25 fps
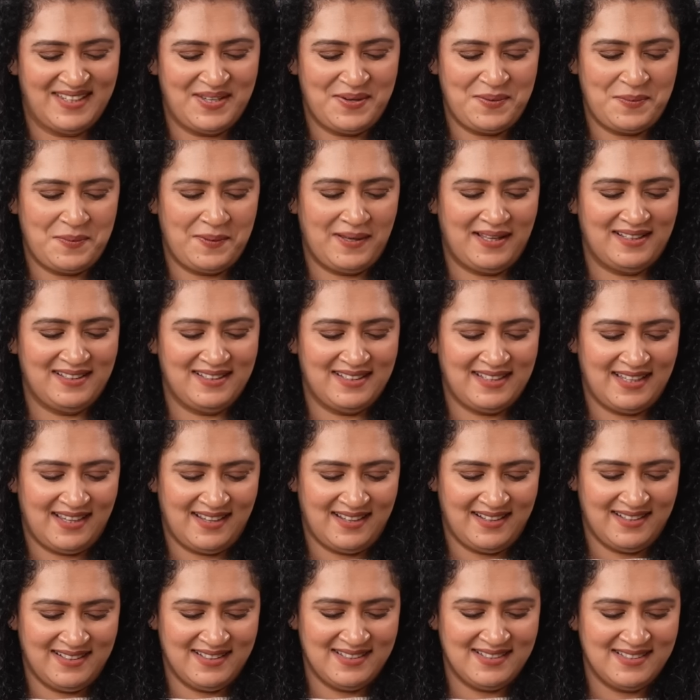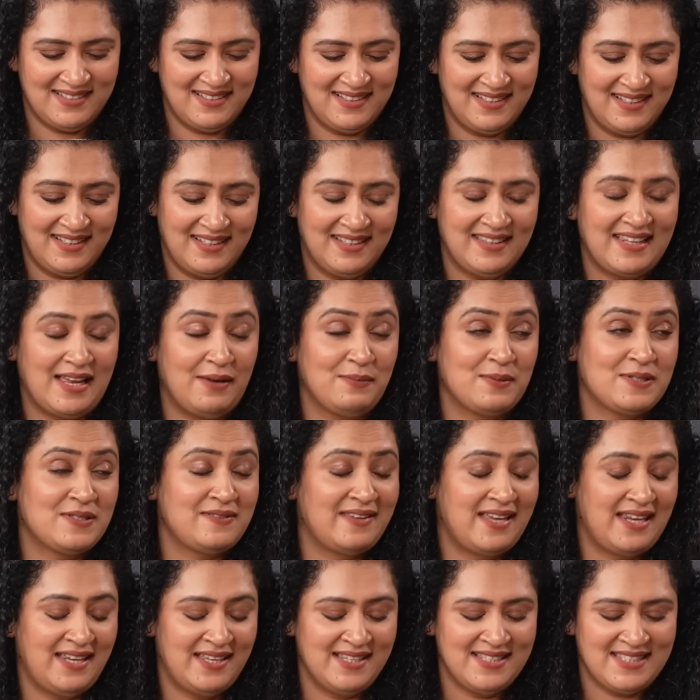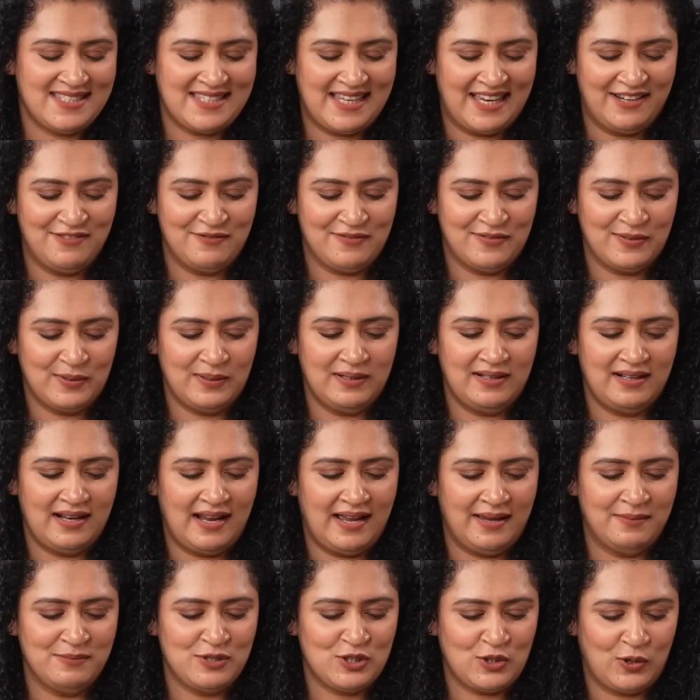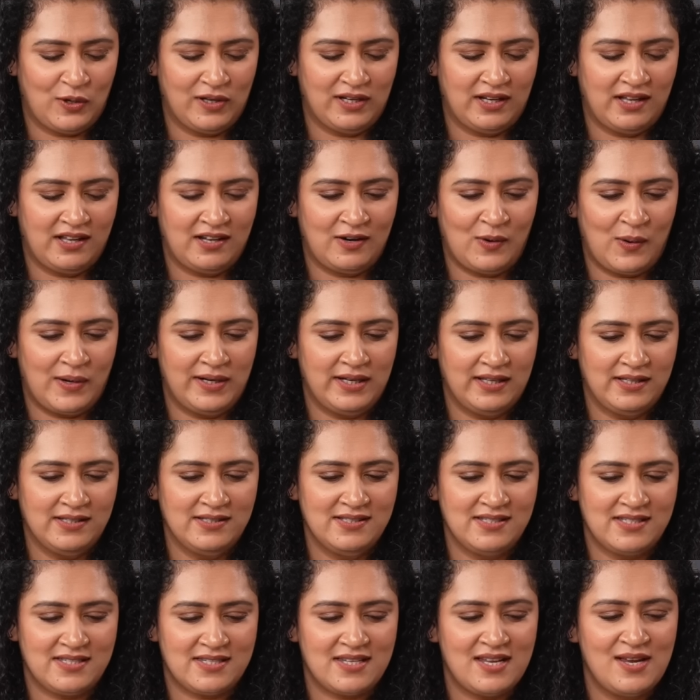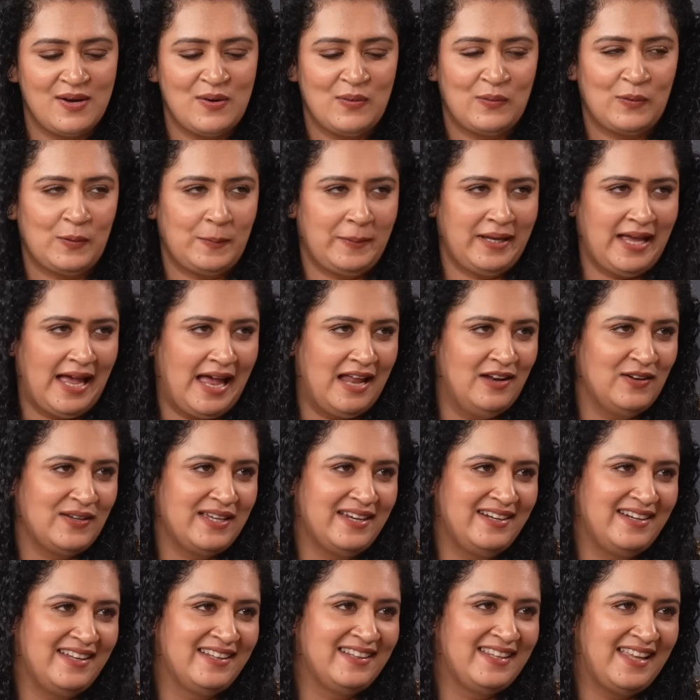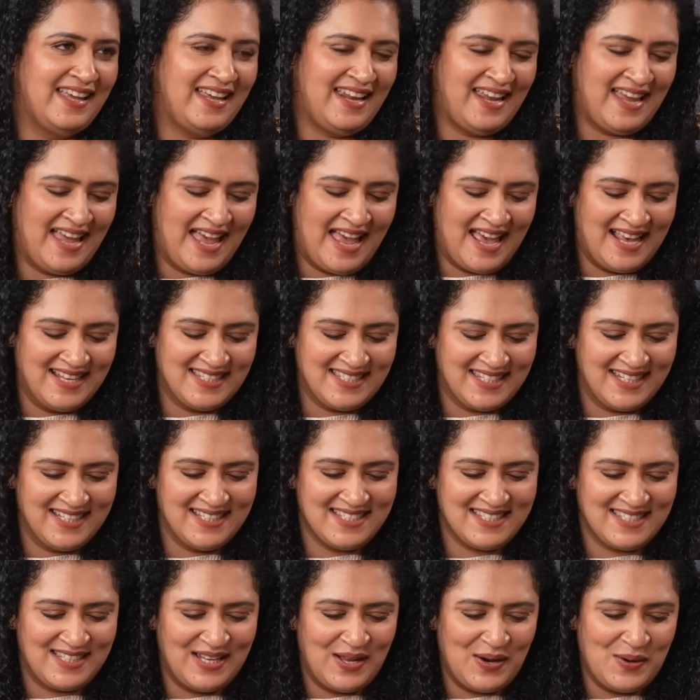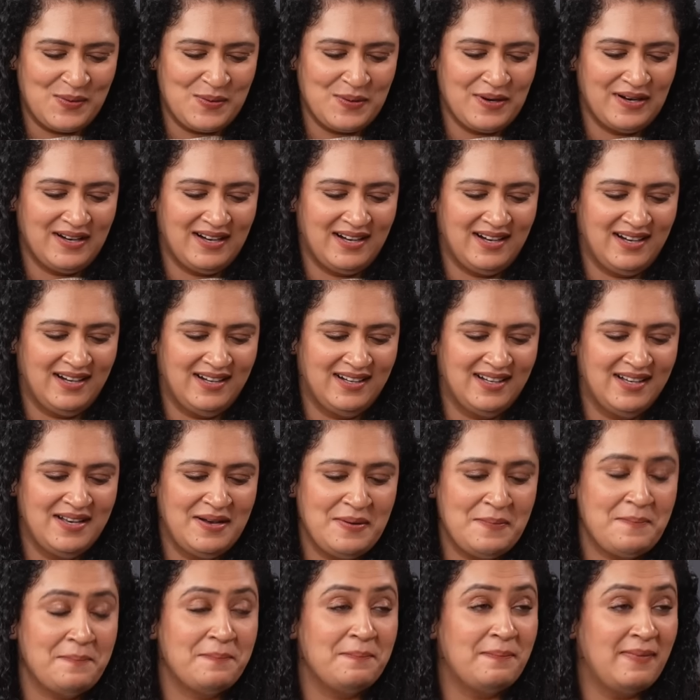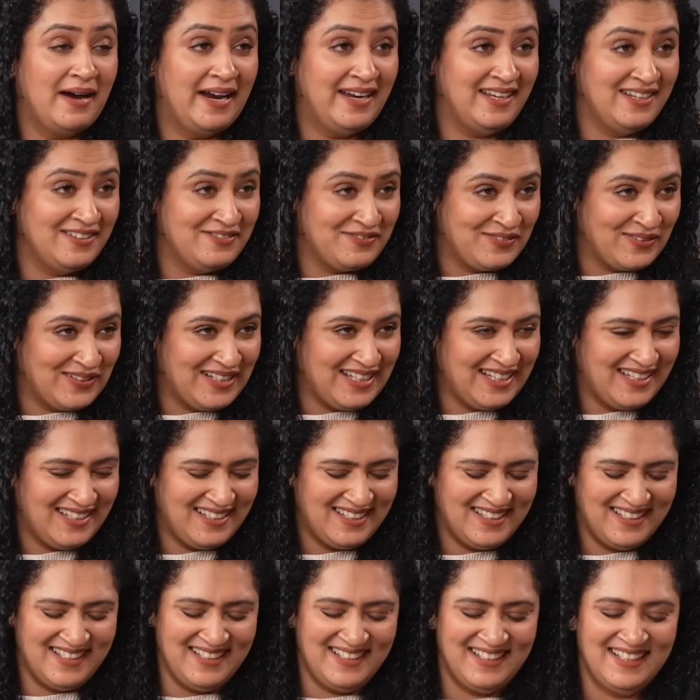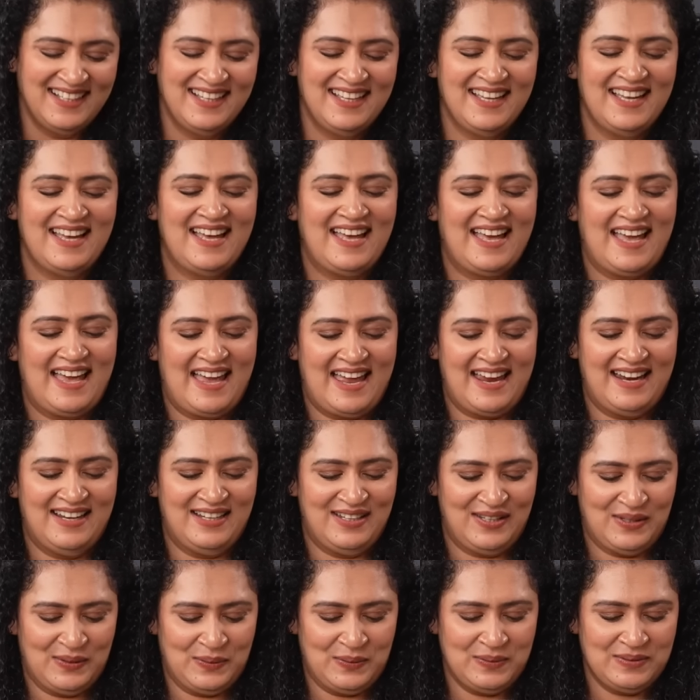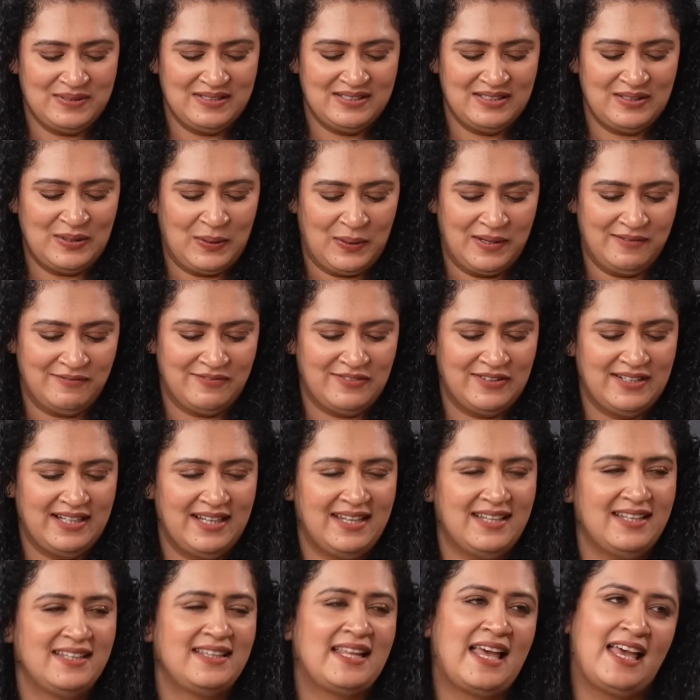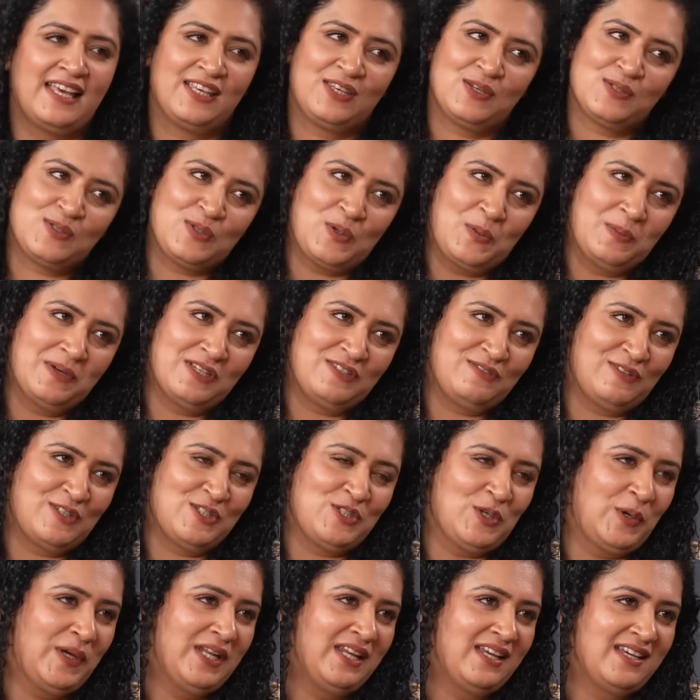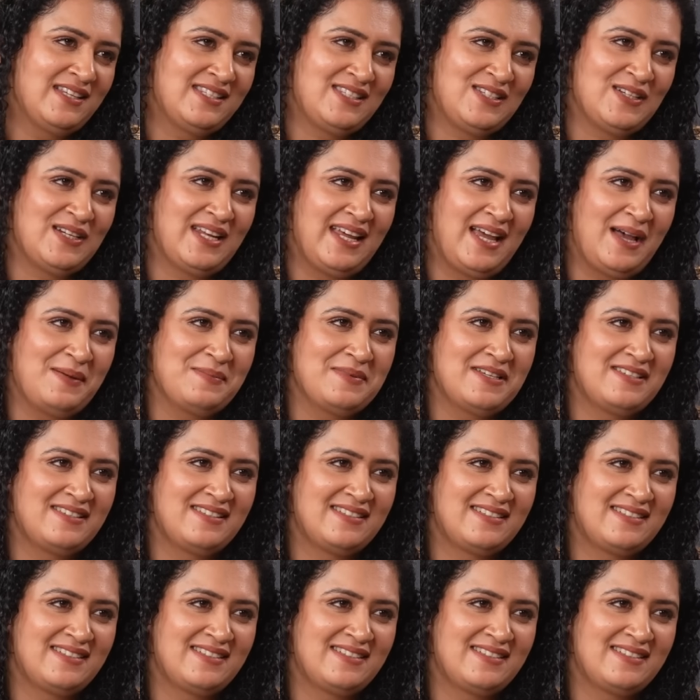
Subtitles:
Well, that was very insightful. I'm sure our audience would be allocating their assets now mindfully and thoughtfully. Thank you so much for joining us today, Aamir.